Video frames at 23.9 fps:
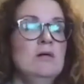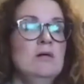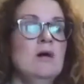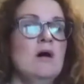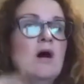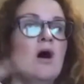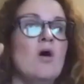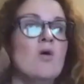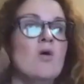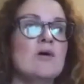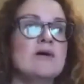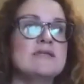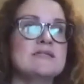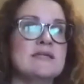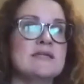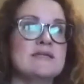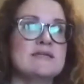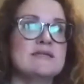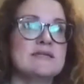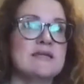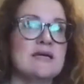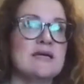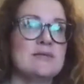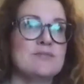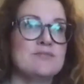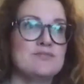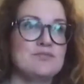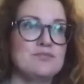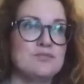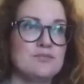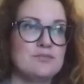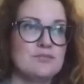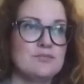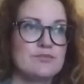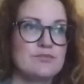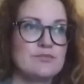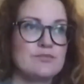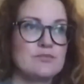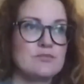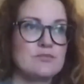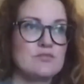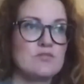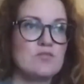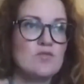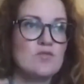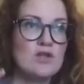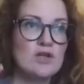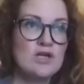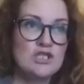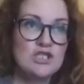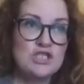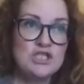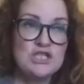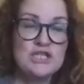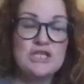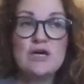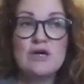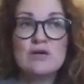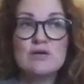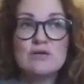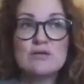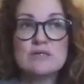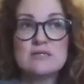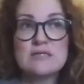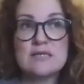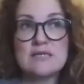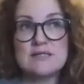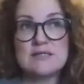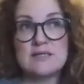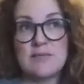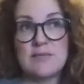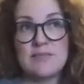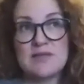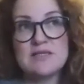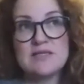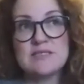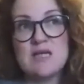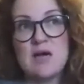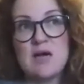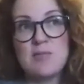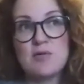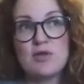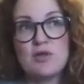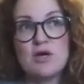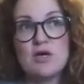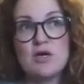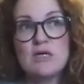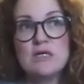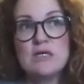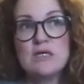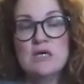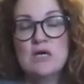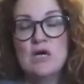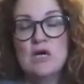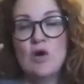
always says that she knows that something's up with her